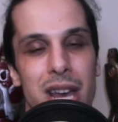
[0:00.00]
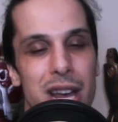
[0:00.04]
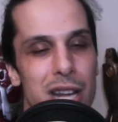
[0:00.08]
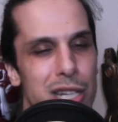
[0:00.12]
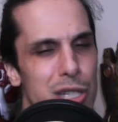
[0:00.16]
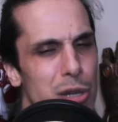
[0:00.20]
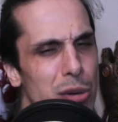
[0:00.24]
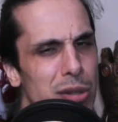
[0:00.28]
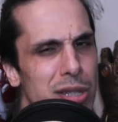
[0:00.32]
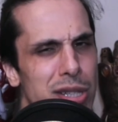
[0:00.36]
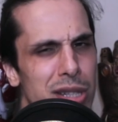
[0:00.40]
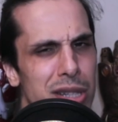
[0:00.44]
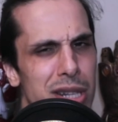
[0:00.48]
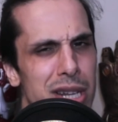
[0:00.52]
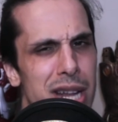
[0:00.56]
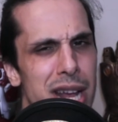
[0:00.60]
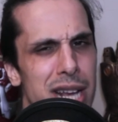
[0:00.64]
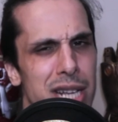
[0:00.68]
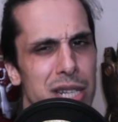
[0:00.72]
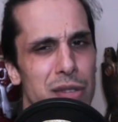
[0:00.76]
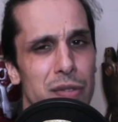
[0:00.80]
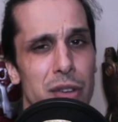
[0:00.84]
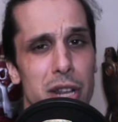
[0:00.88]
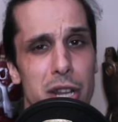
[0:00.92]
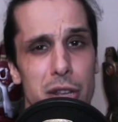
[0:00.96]
And so until the
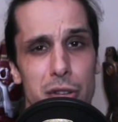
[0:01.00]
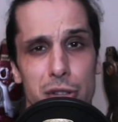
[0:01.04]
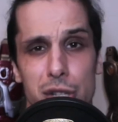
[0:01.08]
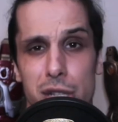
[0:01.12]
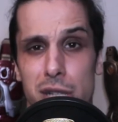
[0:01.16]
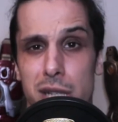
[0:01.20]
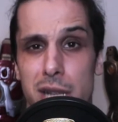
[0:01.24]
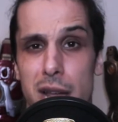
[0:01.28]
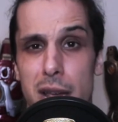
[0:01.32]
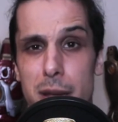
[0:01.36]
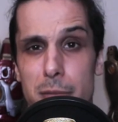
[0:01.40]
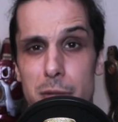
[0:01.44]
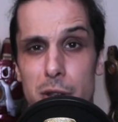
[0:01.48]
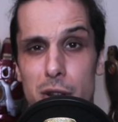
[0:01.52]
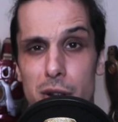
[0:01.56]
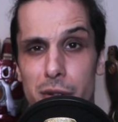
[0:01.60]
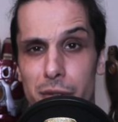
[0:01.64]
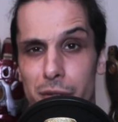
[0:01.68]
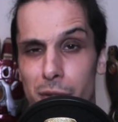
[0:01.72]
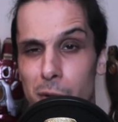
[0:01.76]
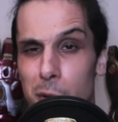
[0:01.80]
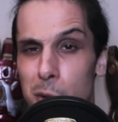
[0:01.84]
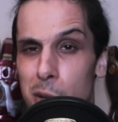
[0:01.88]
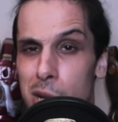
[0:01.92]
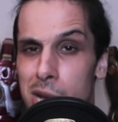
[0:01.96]
next video, stay
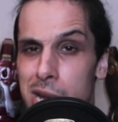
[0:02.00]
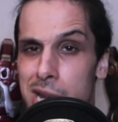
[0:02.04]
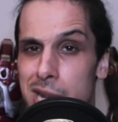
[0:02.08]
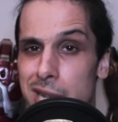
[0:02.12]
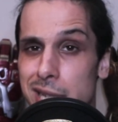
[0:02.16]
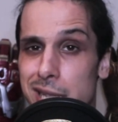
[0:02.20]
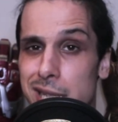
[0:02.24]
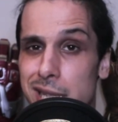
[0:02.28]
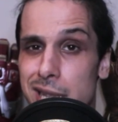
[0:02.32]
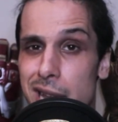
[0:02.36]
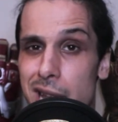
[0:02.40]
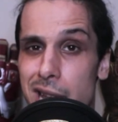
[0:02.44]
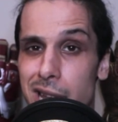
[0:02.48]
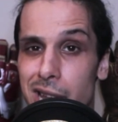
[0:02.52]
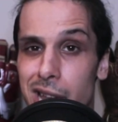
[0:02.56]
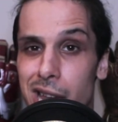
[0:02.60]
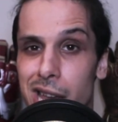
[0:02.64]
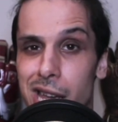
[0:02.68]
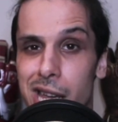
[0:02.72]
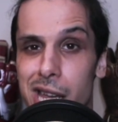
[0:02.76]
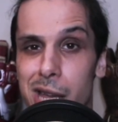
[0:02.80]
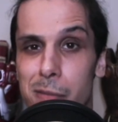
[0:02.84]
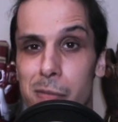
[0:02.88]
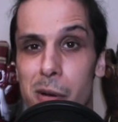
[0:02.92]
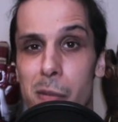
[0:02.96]
beautiful, stay
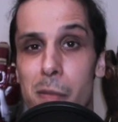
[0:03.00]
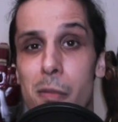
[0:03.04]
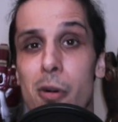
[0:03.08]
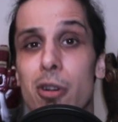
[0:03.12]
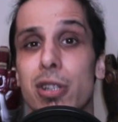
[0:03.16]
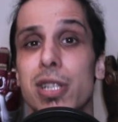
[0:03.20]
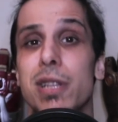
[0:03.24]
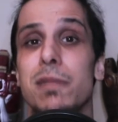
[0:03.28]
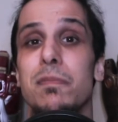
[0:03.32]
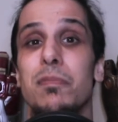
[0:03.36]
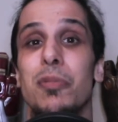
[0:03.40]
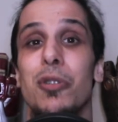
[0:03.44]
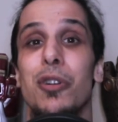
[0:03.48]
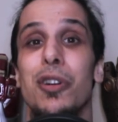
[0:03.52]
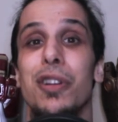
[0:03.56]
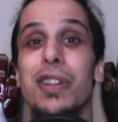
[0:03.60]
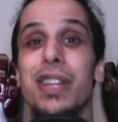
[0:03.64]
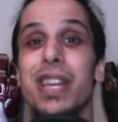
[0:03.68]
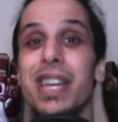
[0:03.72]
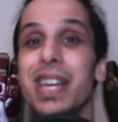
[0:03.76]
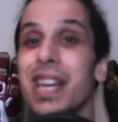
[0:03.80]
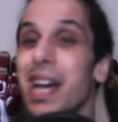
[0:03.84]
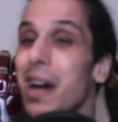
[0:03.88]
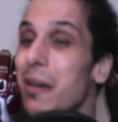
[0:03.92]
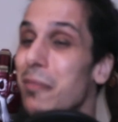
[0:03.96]
geeky, but most
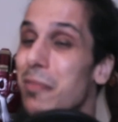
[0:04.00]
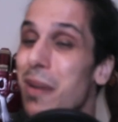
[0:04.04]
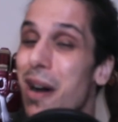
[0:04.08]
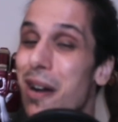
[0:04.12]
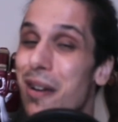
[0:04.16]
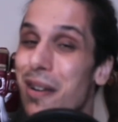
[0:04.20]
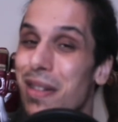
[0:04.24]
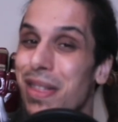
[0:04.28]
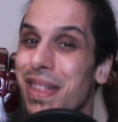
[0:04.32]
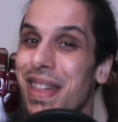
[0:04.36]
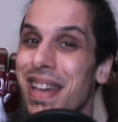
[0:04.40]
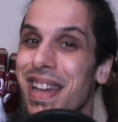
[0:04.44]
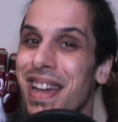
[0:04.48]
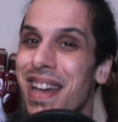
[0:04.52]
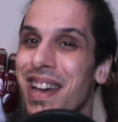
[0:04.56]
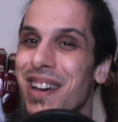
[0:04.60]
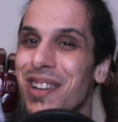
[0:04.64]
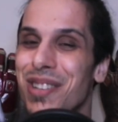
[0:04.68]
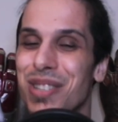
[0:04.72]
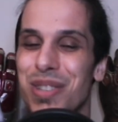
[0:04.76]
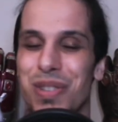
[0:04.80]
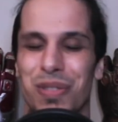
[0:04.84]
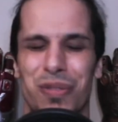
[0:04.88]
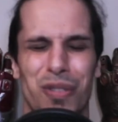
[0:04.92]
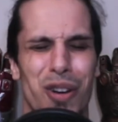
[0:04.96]
importantly, above everything
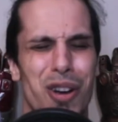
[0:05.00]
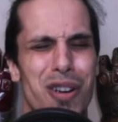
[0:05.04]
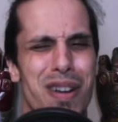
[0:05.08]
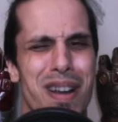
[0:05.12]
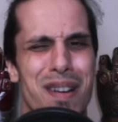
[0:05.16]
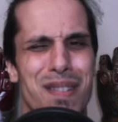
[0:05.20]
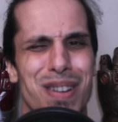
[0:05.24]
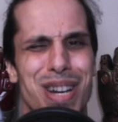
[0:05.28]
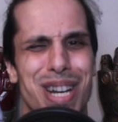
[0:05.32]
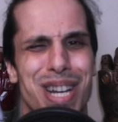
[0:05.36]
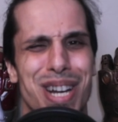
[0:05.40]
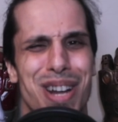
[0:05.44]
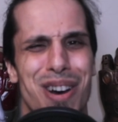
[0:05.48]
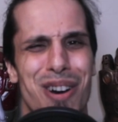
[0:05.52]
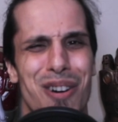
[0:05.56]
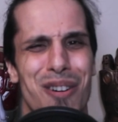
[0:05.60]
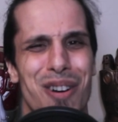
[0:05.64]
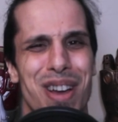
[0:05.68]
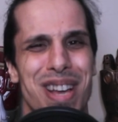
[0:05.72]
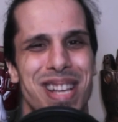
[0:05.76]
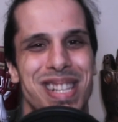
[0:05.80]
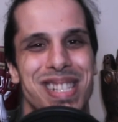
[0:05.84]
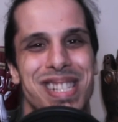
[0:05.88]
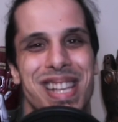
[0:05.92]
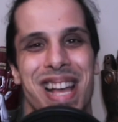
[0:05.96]
else, forever and
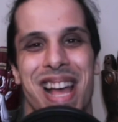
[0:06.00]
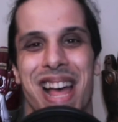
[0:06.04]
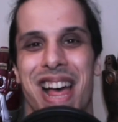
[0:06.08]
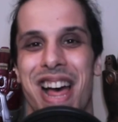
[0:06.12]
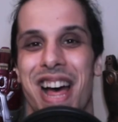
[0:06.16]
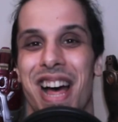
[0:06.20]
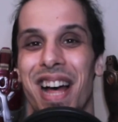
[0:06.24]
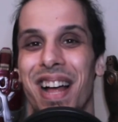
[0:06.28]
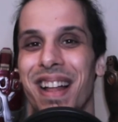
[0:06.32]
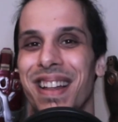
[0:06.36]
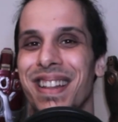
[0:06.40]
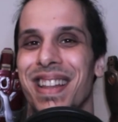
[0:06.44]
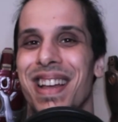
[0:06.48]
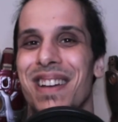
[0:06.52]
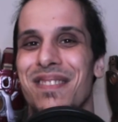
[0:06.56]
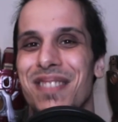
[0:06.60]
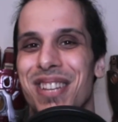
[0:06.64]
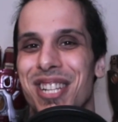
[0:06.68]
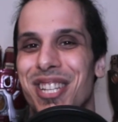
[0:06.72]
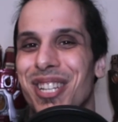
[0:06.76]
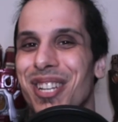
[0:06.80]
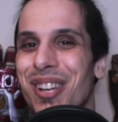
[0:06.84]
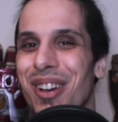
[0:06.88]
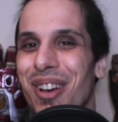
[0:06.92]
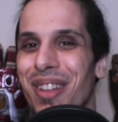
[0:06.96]
always, love
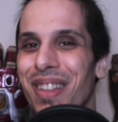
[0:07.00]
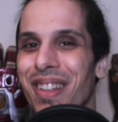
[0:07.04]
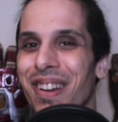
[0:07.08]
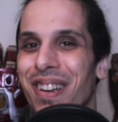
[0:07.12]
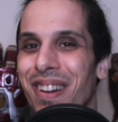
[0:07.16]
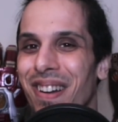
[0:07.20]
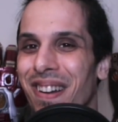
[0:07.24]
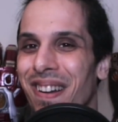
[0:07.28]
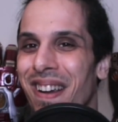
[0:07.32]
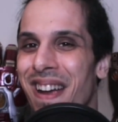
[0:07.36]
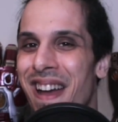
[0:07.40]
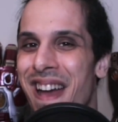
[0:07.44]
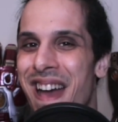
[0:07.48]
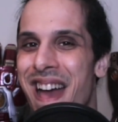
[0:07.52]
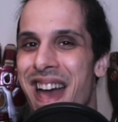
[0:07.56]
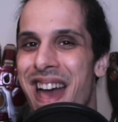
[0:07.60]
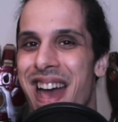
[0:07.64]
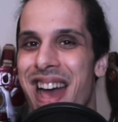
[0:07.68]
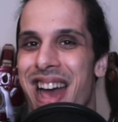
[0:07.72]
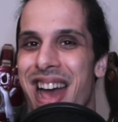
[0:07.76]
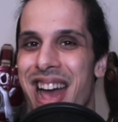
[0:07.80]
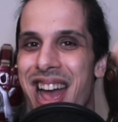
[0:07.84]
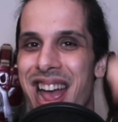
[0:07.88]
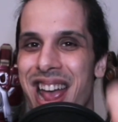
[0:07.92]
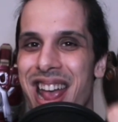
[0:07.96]
each other
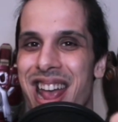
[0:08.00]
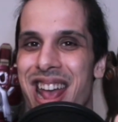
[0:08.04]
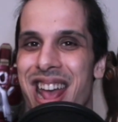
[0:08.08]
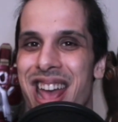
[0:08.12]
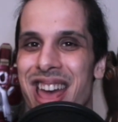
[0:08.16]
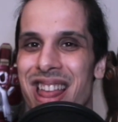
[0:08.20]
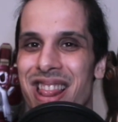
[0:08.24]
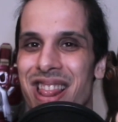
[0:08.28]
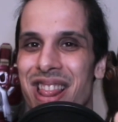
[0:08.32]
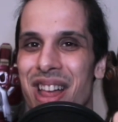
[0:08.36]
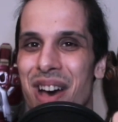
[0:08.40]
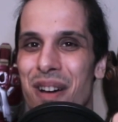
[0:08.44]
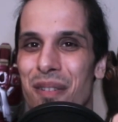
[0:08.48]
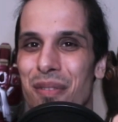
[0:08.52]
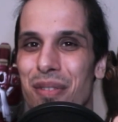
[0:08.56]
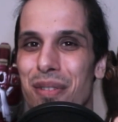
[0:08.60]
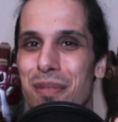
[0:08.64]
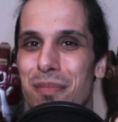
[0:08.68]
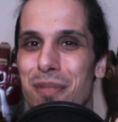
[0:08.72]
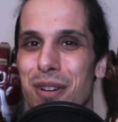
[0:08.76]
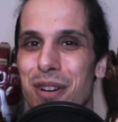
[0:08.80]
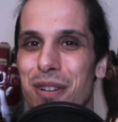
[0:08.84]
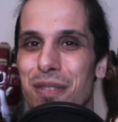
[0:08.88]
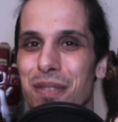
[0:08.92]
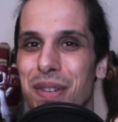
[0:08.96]
and love the
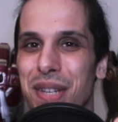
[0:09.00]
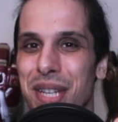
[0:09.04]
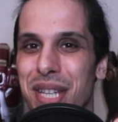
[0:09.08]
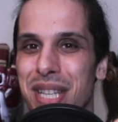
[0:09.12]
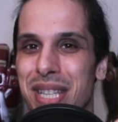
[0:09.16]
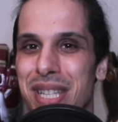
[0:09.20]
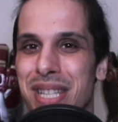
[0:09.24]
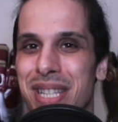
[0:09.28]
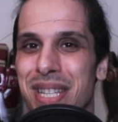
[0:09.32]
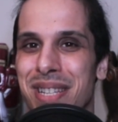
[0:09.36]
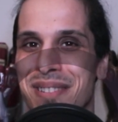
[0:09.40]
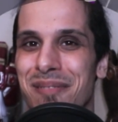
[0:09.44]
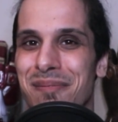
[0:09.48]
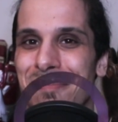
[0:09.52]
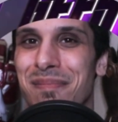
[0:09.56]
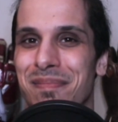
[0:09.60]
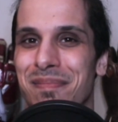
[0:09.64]
movies.